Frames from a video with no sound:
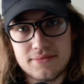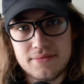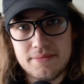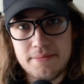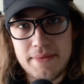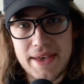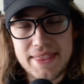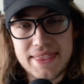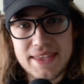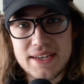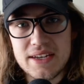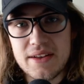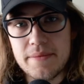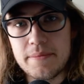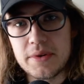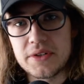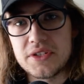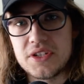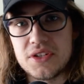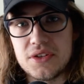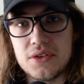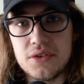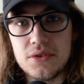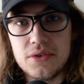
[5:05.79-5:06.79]
Method number
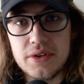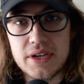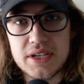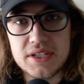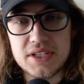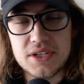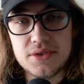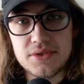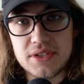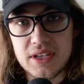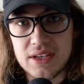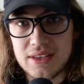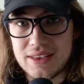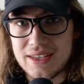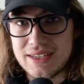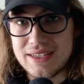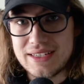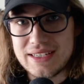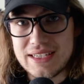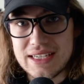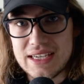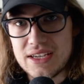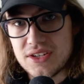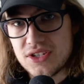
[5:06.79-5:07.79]
two is using the
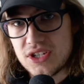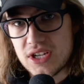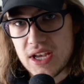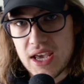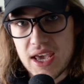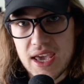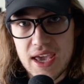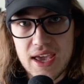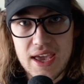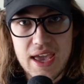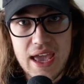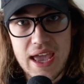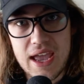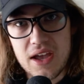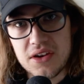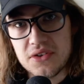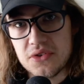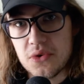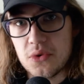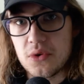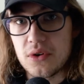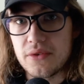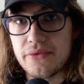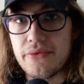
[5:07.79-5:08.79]
DJ
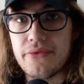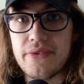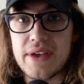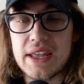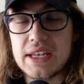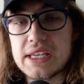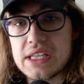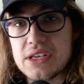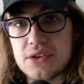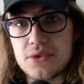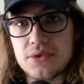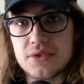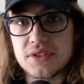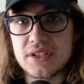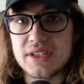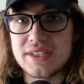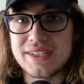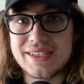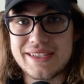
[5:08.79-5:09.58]
and/or venue's